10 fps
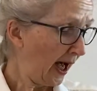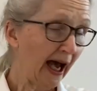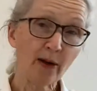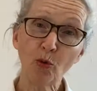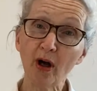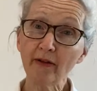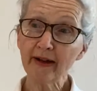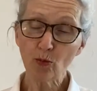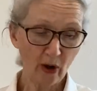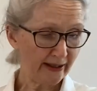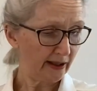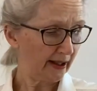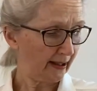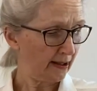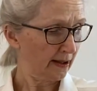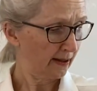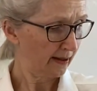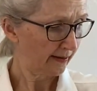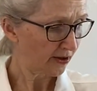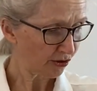And while they waited,
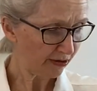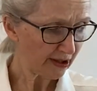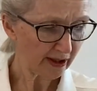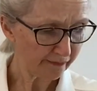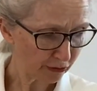the streets of